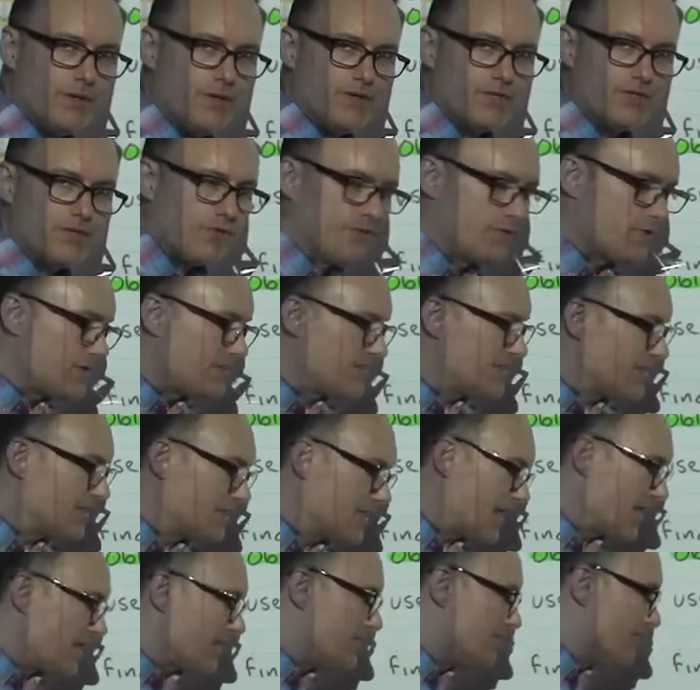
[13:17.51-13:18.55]
So for the
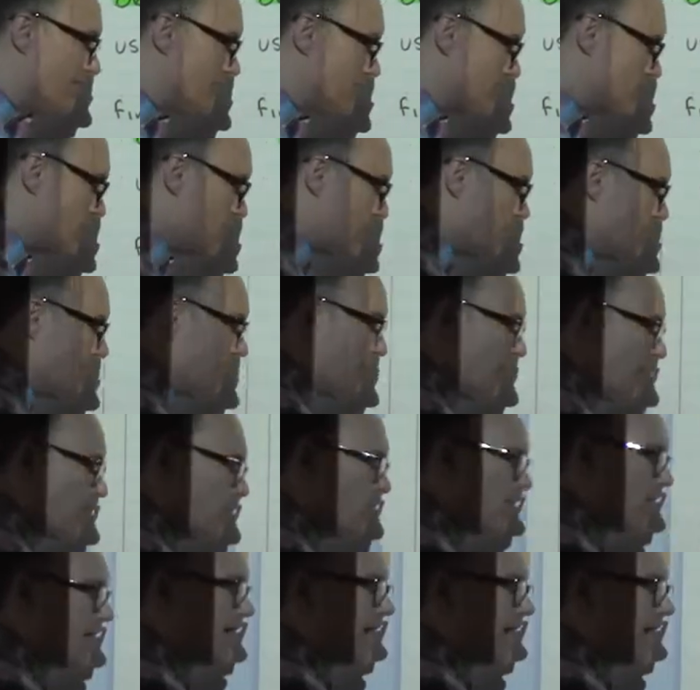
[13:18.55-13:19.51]
synthetic division that we've got to work